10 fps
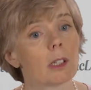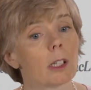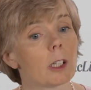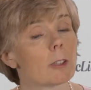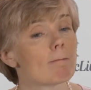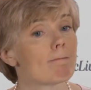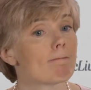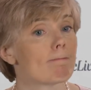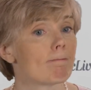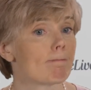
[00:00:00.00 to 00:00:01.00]
Um,
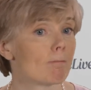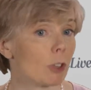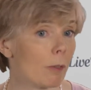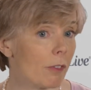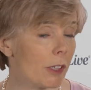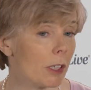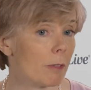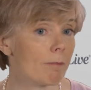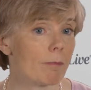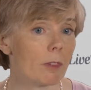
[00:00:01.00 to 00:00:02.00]
some of
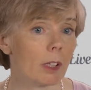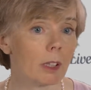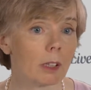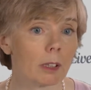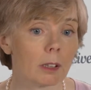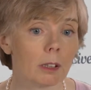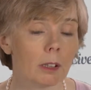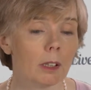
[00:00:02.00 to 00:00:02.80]
the uh,